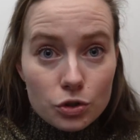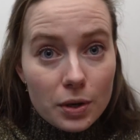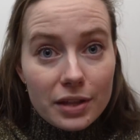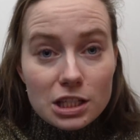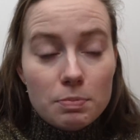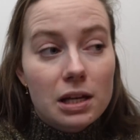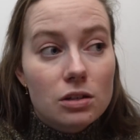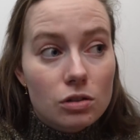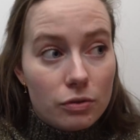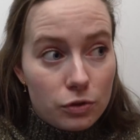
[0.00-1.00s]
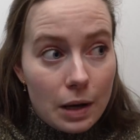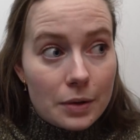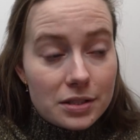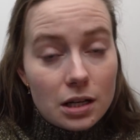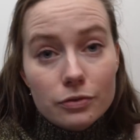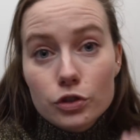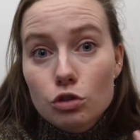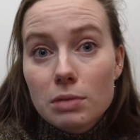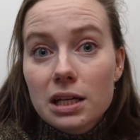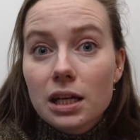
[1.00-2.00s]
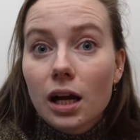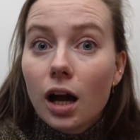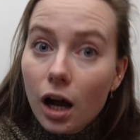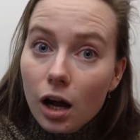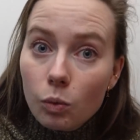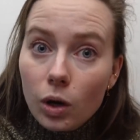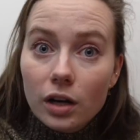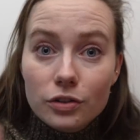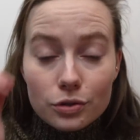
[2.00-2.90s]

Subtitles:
so I then spent a few hours in the afternoon making her one.